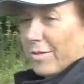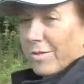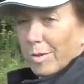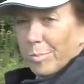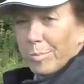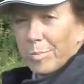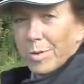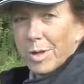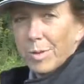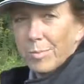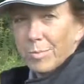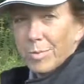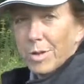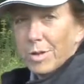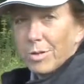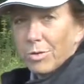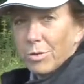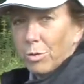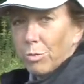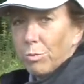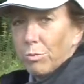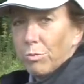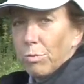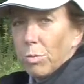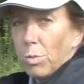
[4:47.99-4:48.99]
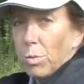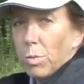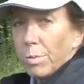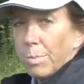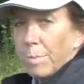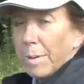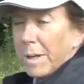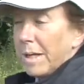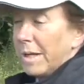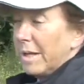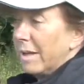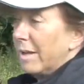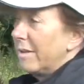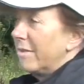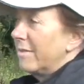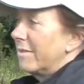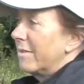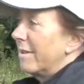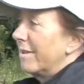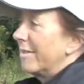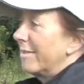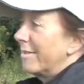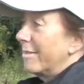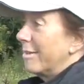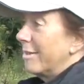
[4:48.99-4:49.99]
sometimes I'll do 4 paintings
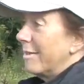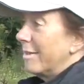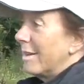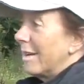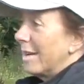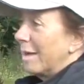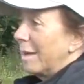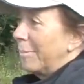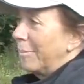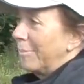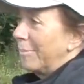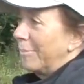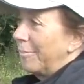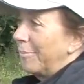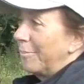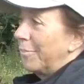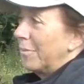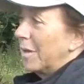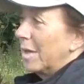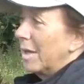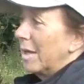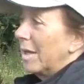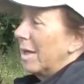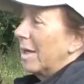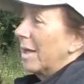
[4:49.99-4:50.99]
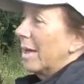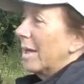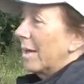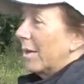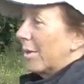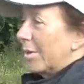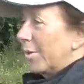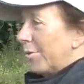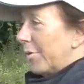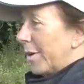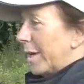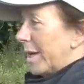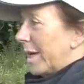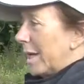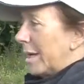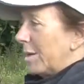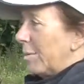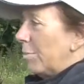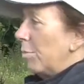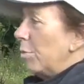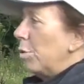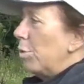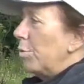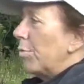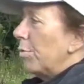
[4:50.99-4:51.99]
at a time because I
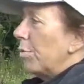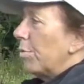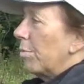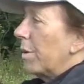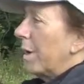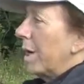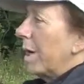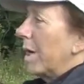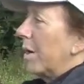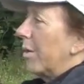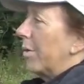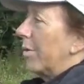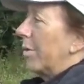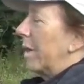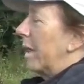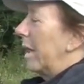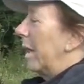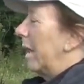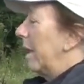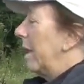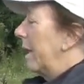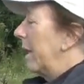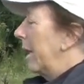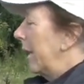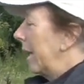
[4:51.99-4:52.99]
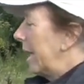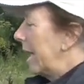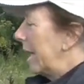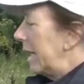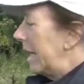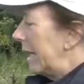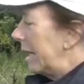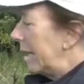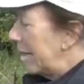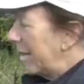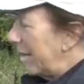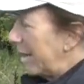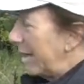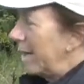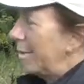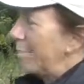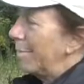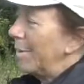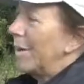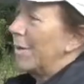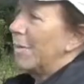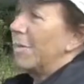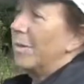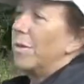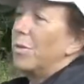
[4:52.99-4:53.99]
can move around and I can think
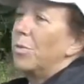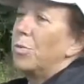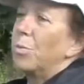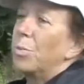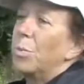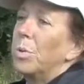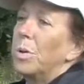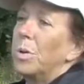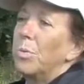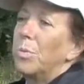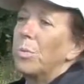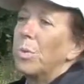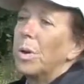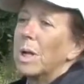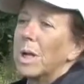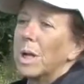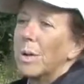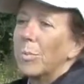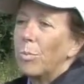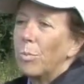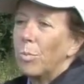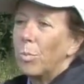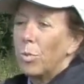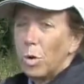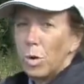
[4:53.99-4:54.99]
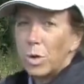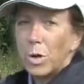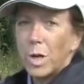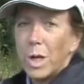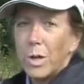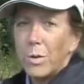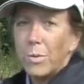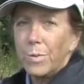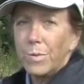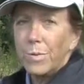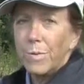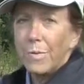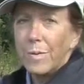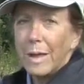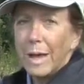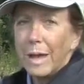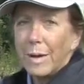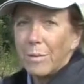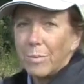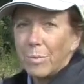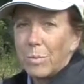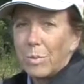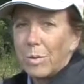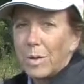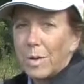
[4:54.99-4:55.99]
about this one while I'm working on
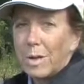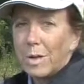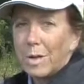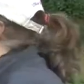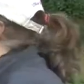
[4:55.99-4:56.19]
that one.